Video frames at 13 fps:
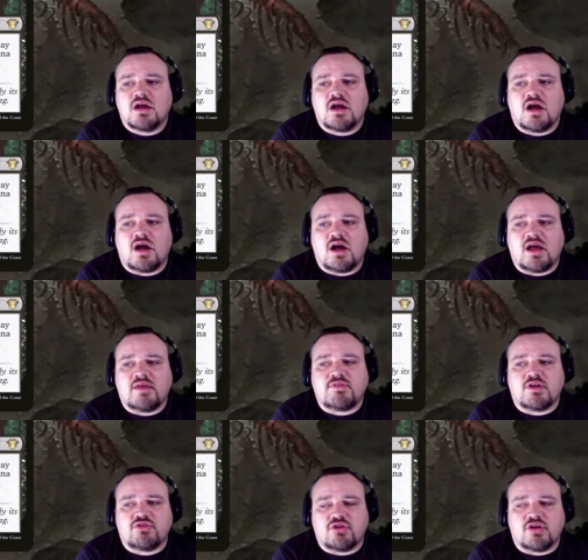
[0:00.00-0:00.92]
If you
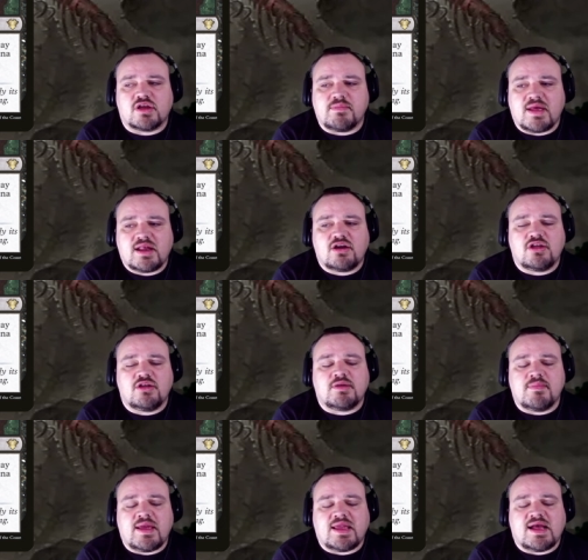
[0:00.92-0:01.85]
control a commander, you
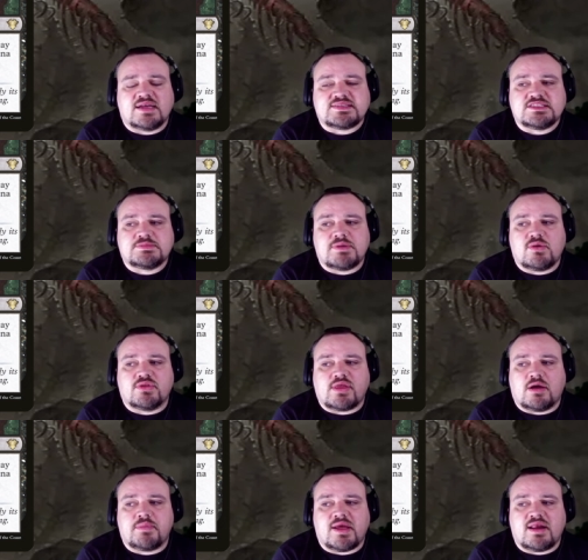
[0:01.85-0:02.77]
may cast a spell
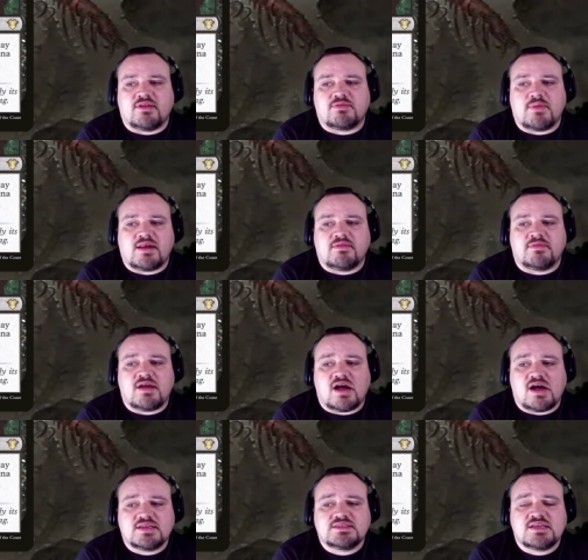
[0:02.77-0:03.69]
without paying its mana
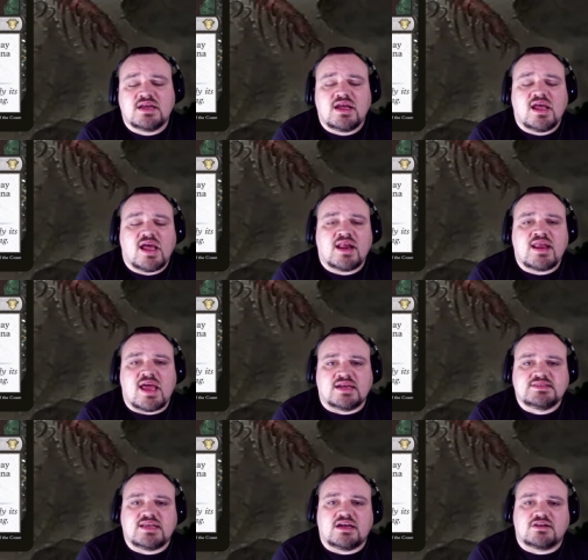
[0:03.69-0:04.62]
cost and
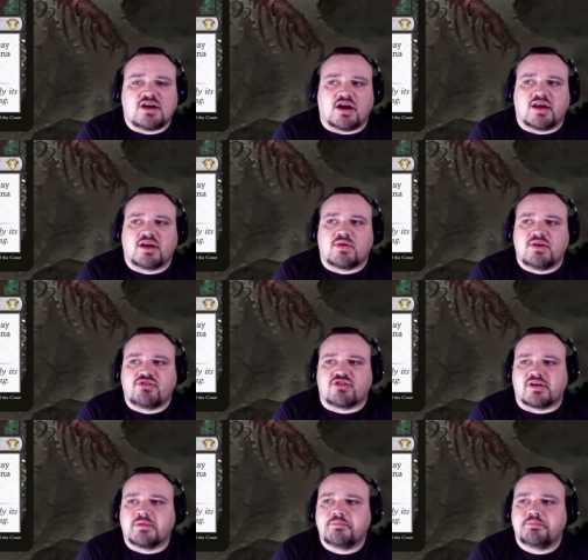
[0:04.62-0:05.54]
exile a target creature.